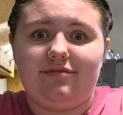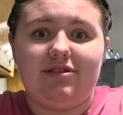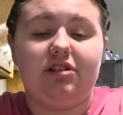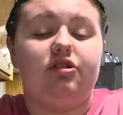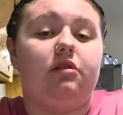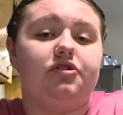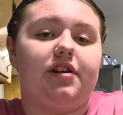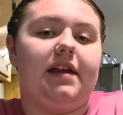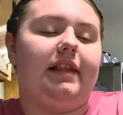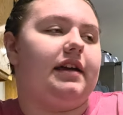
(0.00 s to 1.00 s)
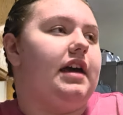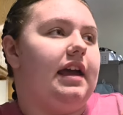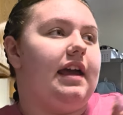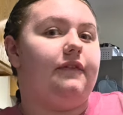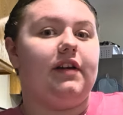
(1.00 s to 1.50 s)
So don't try like
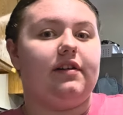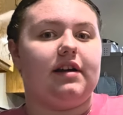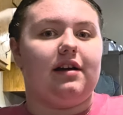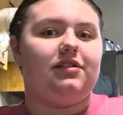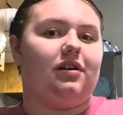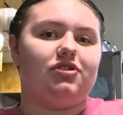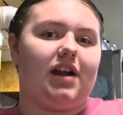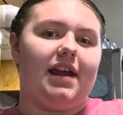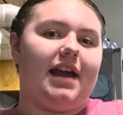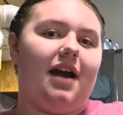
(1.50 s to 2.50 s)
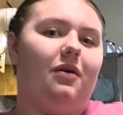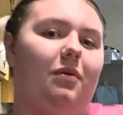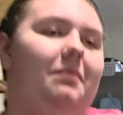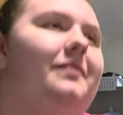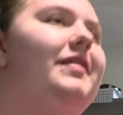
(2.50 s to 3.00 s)
if you're young, don't try it at
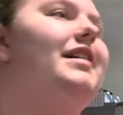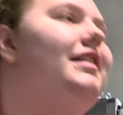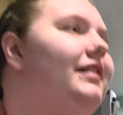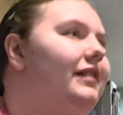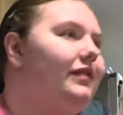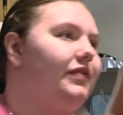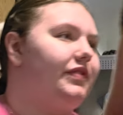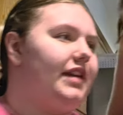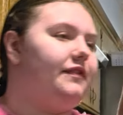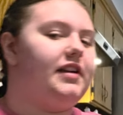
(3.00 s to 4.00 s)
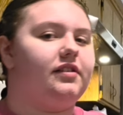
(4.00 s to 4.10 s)
home. If